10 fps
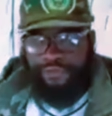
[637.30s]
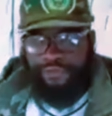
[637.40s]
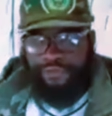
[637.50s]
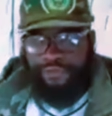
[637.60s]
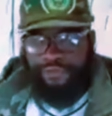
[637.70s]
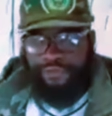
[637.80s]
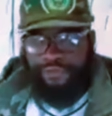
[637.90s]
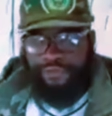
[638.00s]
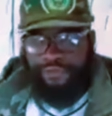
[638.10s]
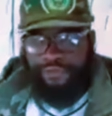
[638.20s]

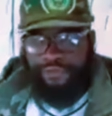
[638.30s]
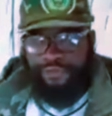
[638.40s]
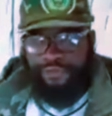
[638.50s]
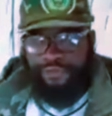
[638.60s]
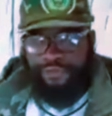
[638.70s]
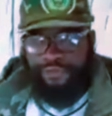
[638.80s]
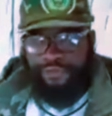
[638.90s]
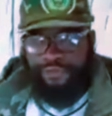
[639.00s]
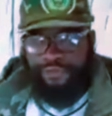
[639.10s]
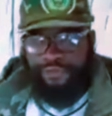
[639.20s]

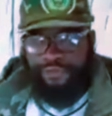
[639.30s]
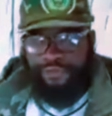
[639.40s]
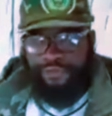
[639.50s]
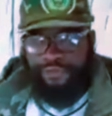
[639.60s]
No one is speaking in this clip.